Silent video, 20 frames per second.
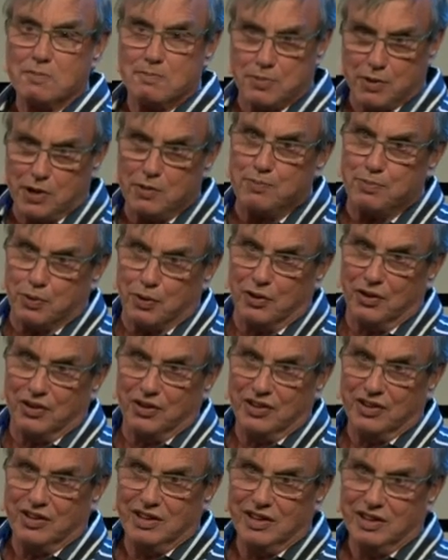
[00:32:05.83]
people,
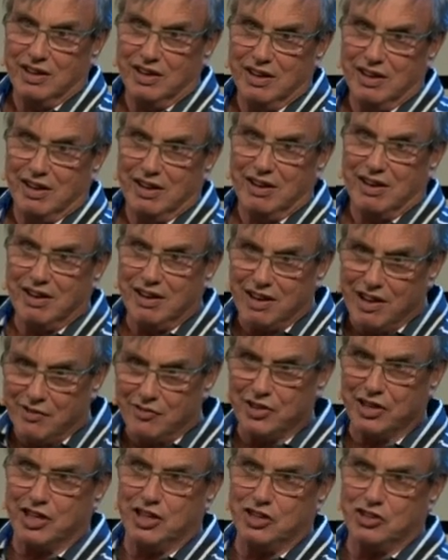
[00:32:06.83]

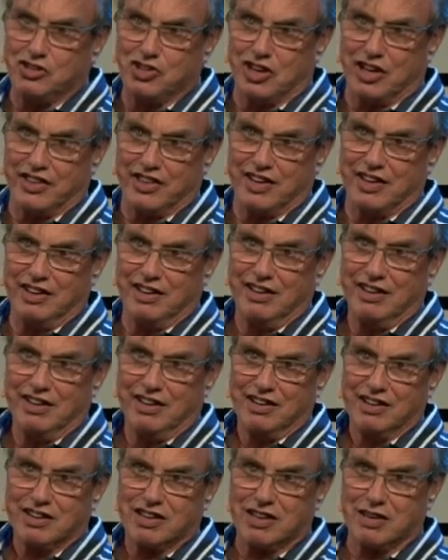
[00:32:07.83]
loving each other,
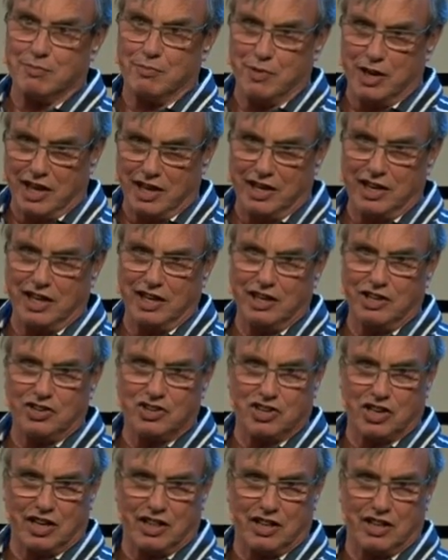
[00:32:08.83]
commending
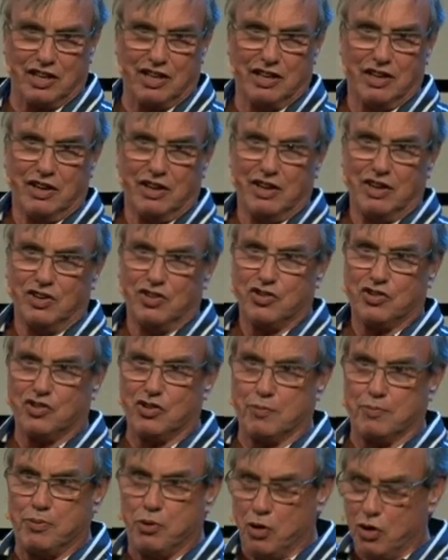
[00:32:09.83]
each other,
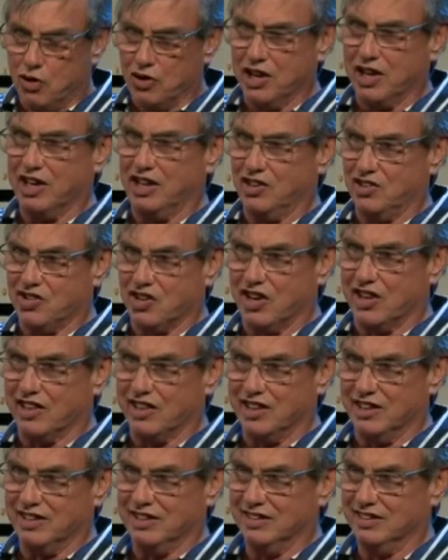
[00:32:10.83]
supporting each
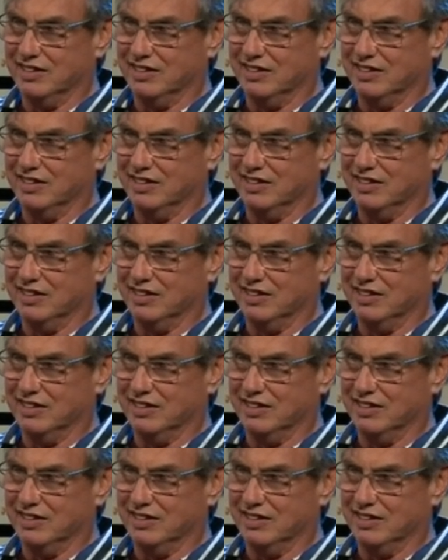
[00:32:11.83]
other.